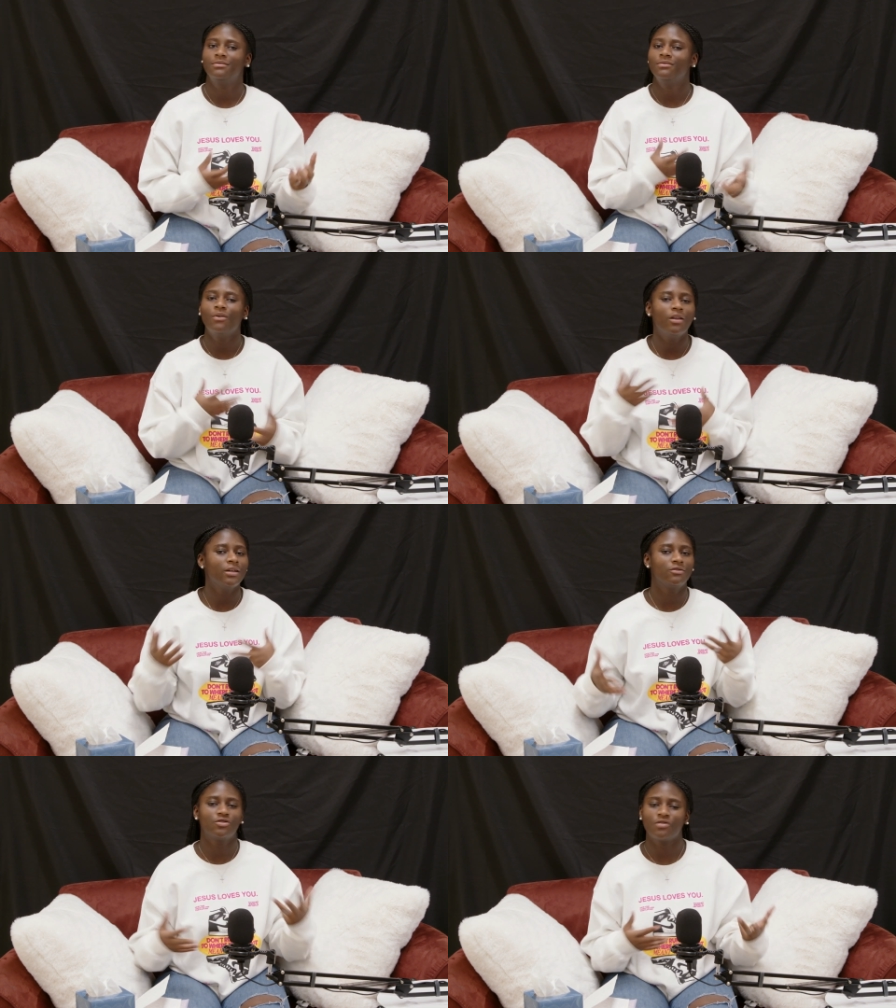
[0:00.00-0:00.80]
all the
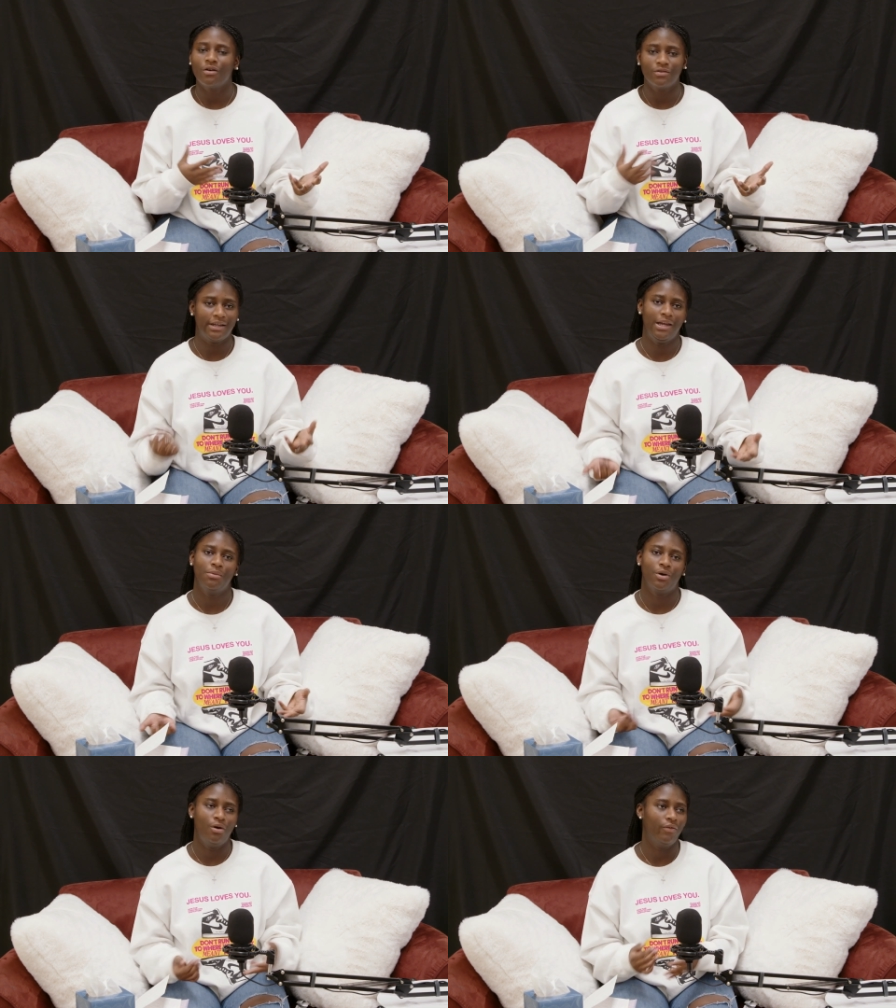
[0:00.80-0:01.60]
struggles that came with
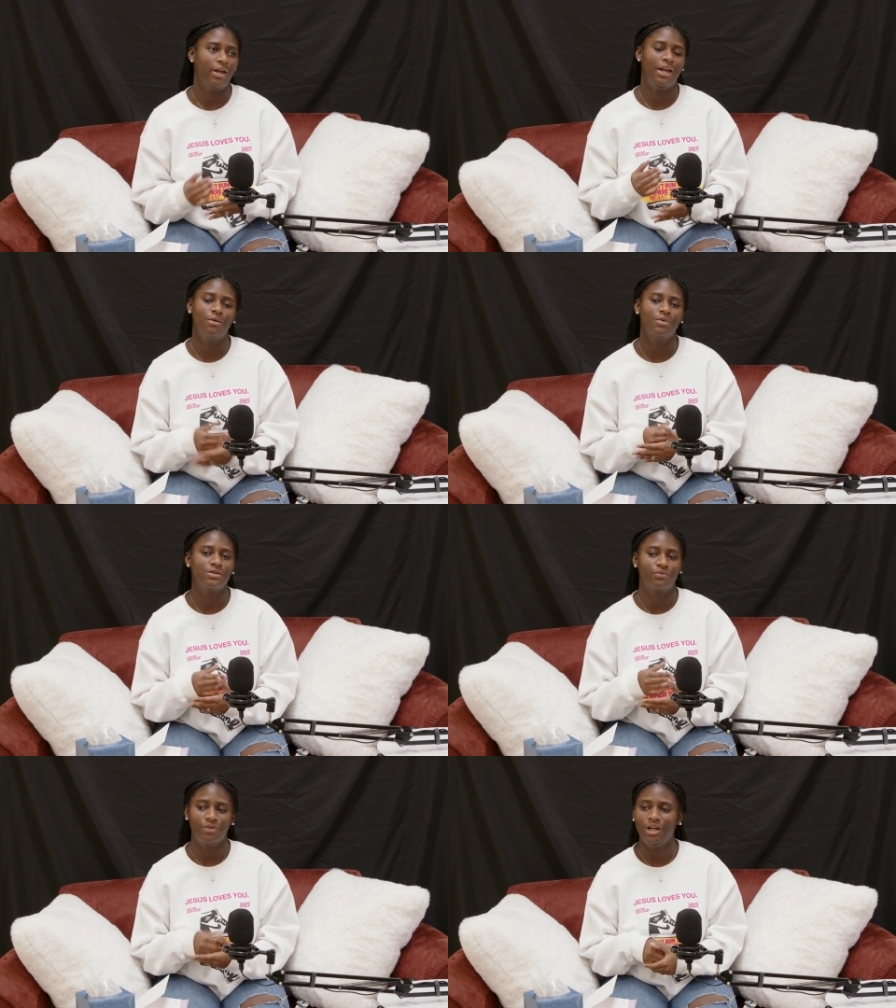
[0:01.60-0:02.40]
COVID, it was
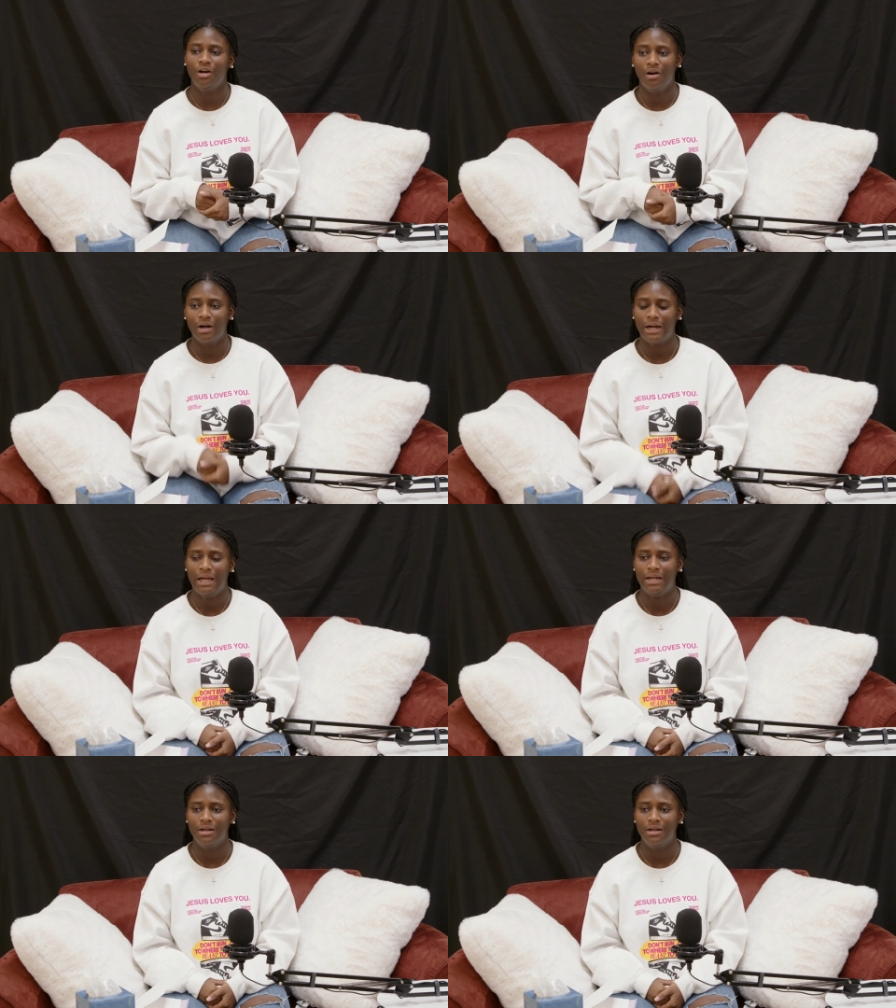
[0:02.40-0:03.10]
really hard. And